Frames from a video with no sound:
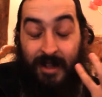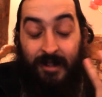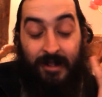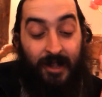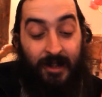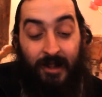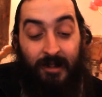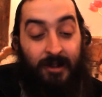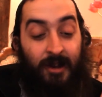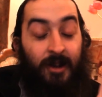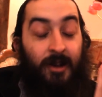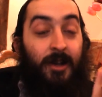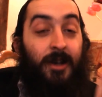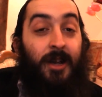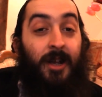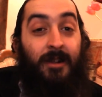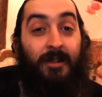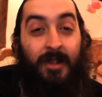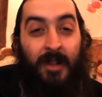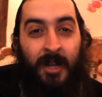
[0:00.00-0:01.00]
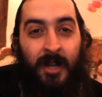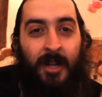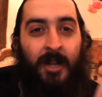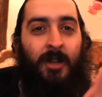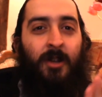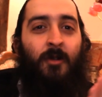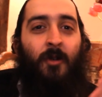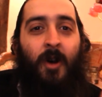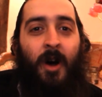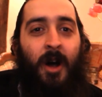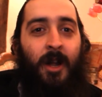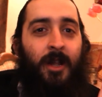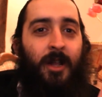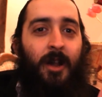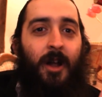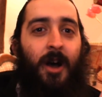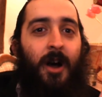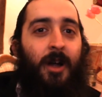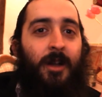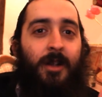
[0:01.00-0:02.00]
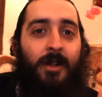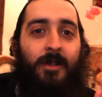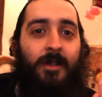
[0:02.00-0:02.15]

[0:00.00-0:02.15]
"This is going to continue on and on."